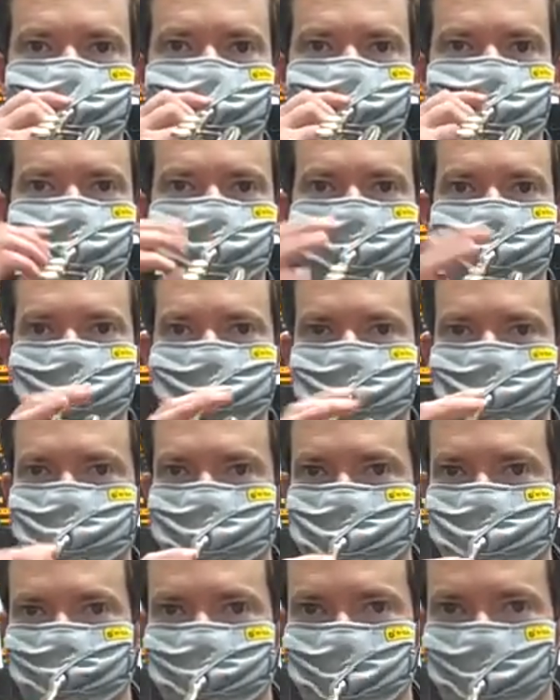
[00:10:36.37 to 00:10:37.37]
around,
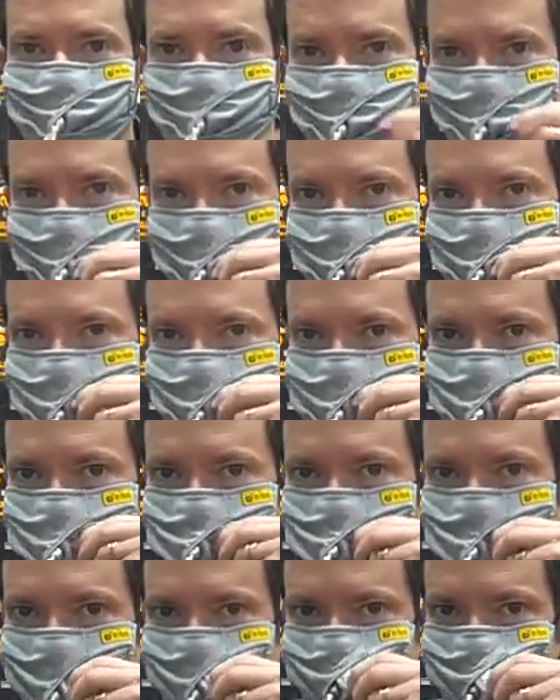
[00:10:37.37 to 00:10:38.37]
and then
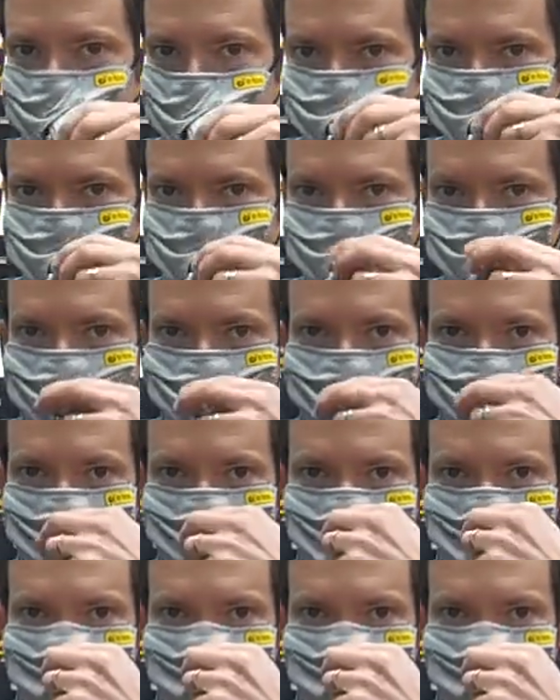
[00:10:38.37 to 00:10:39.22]
make sure the mask